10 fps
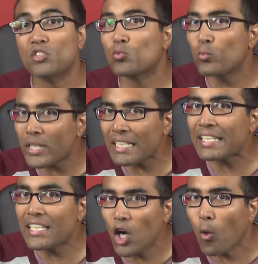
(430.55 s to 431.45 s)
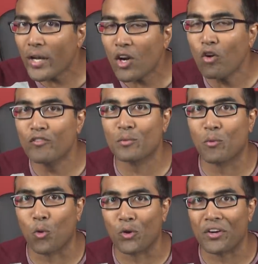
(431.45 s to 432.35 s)
is really going
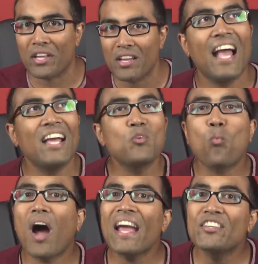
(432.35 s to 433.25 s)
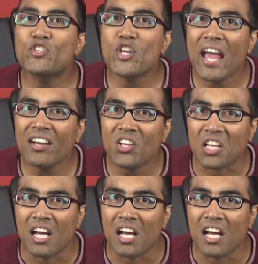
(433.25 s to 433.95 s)
overboard. And why jail?